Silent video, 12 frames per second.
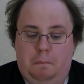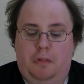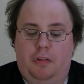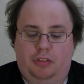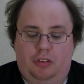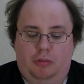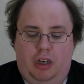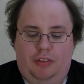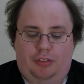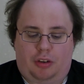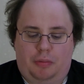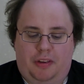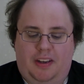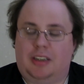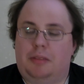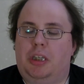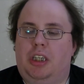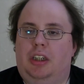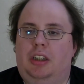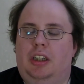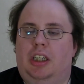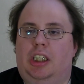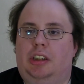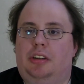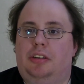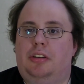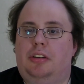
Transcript: move away from the enemy and